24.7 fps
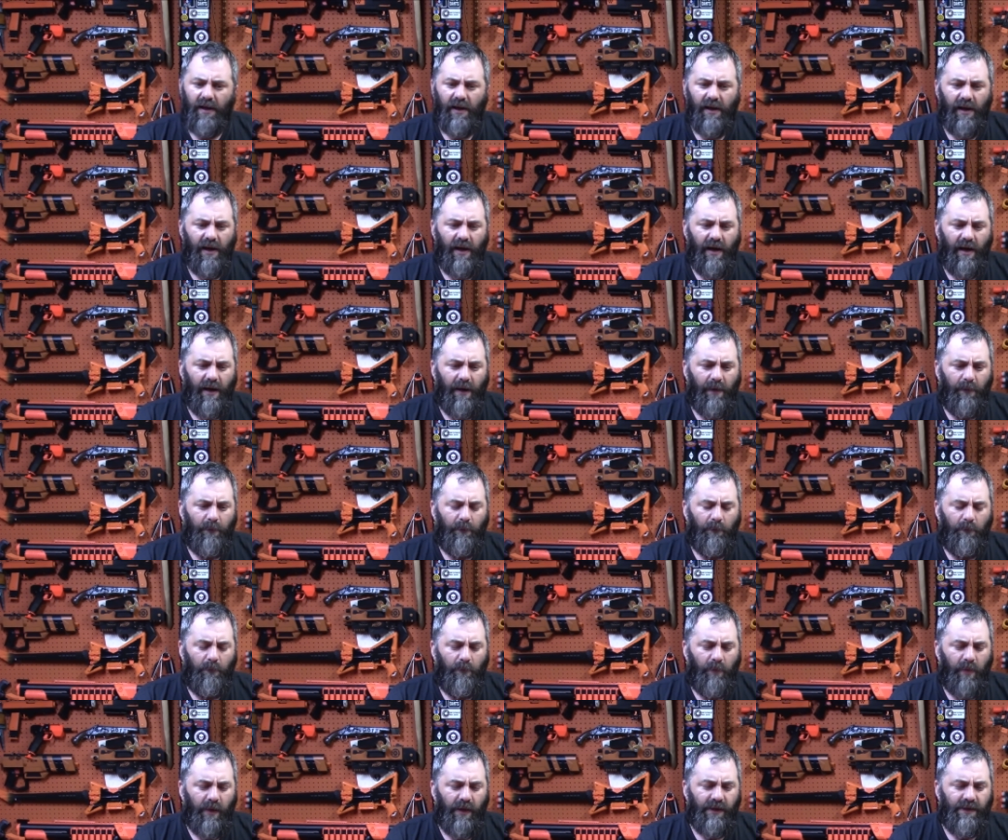
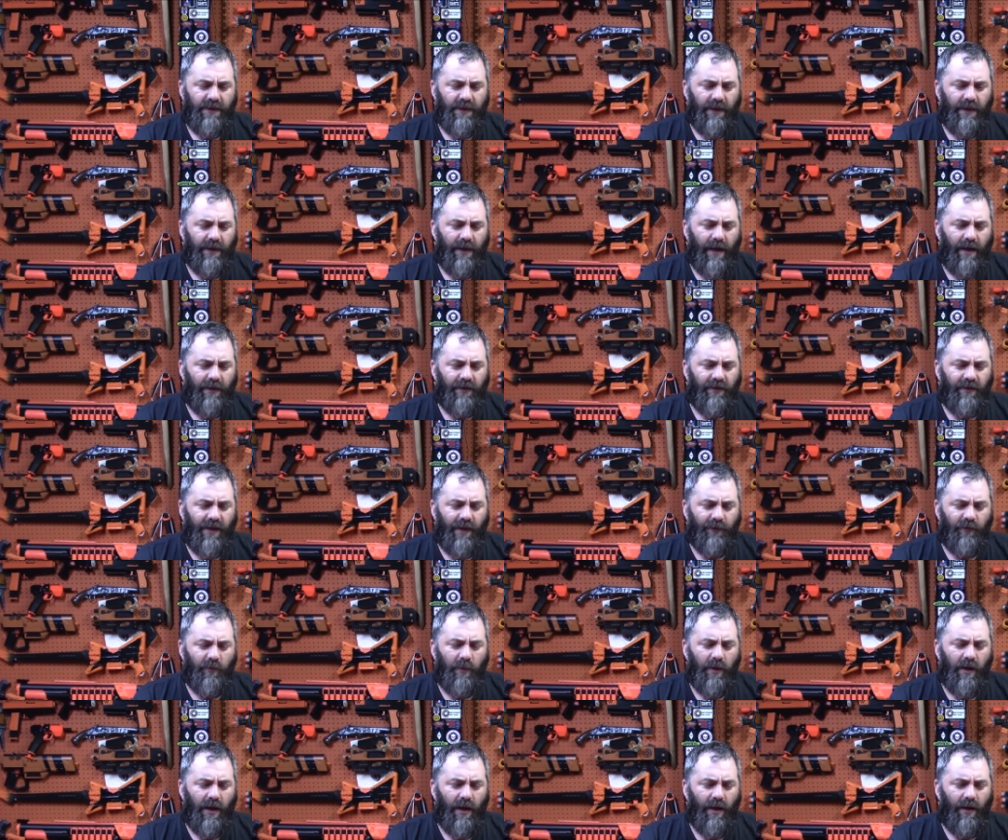But has
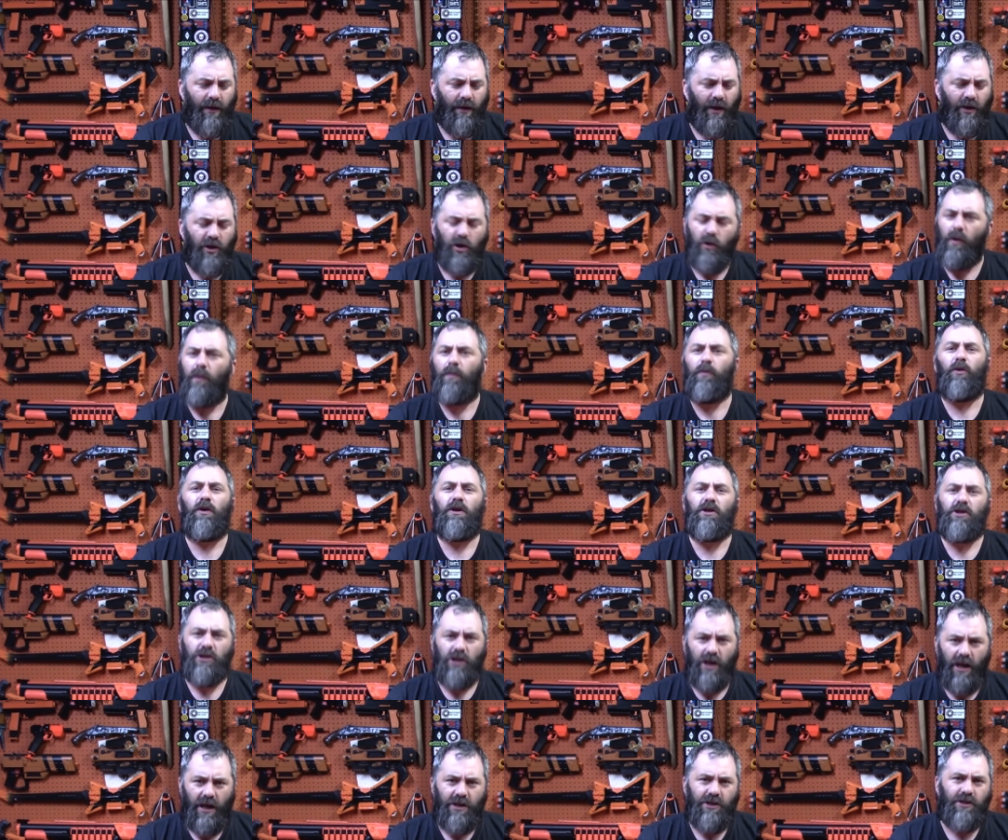given me a new
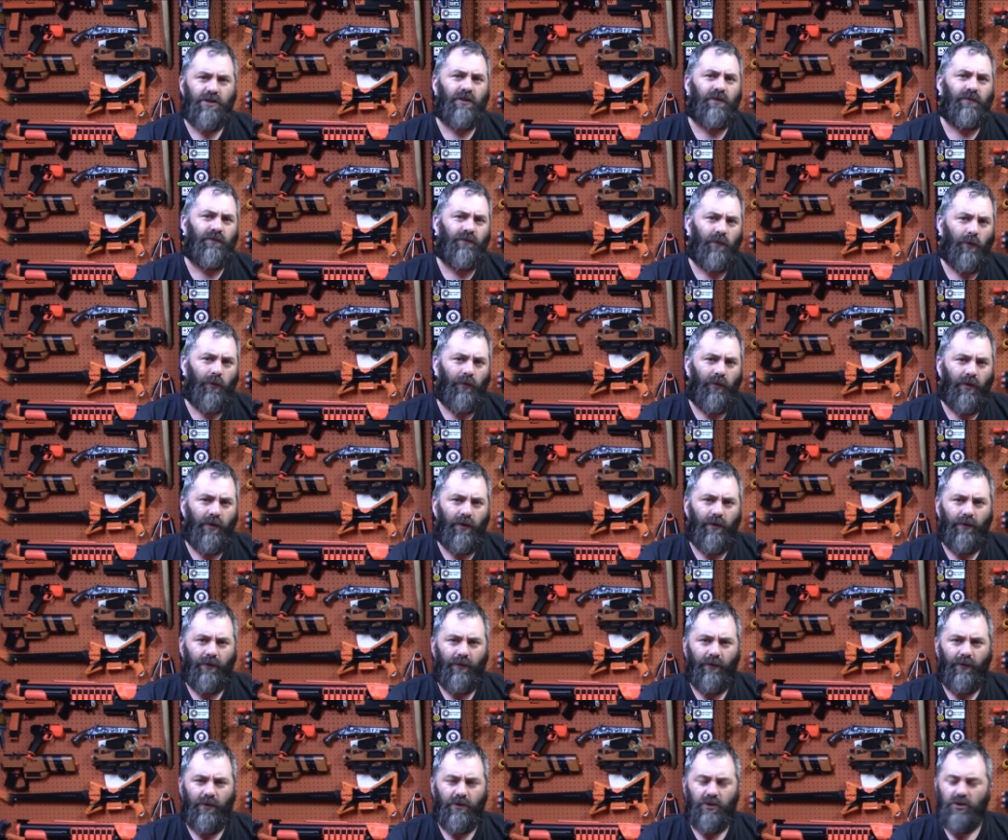appreciation for
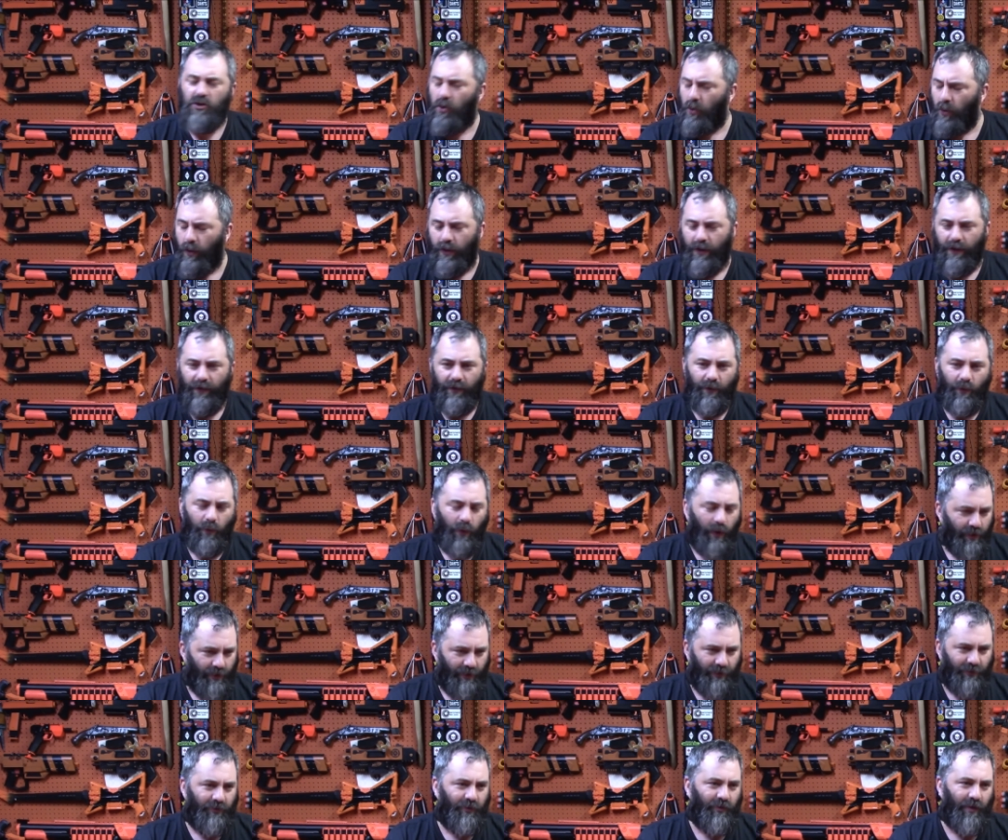the joy and the
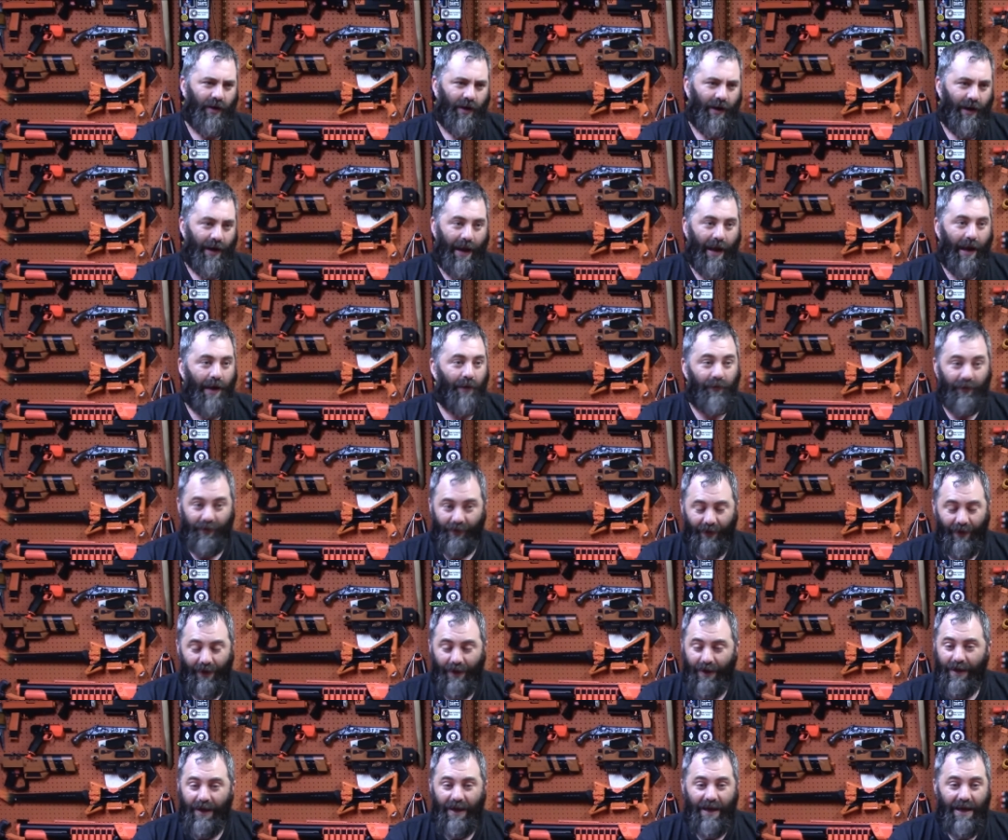wonders that I have
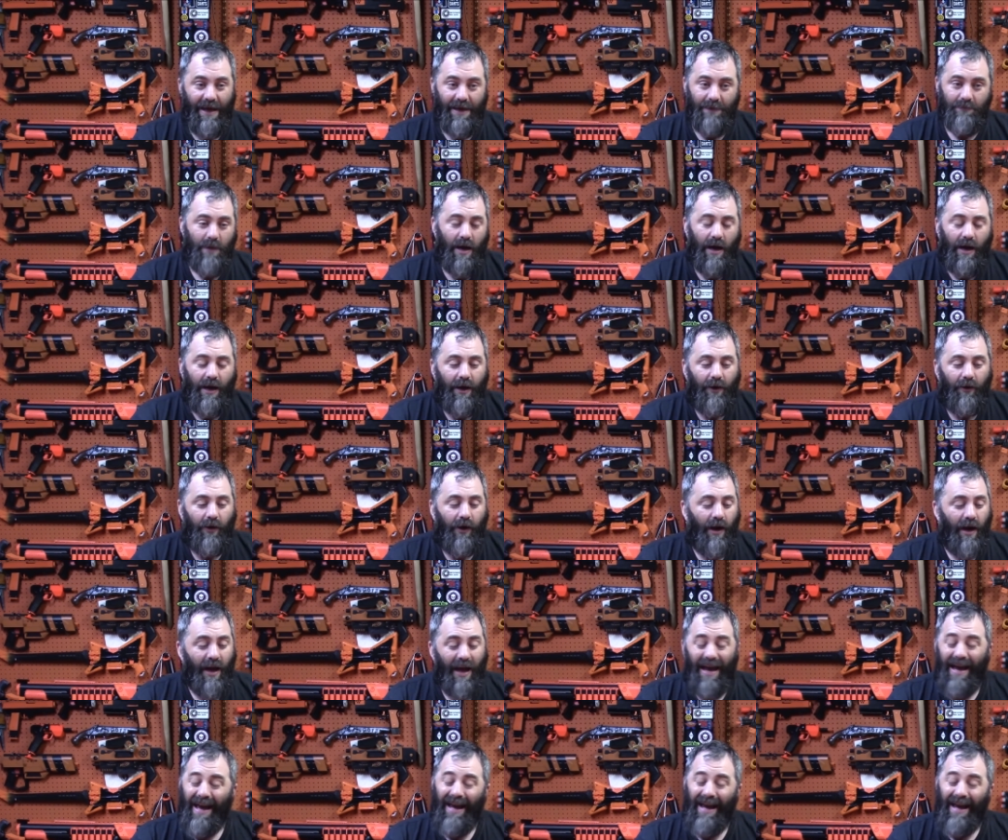in my area.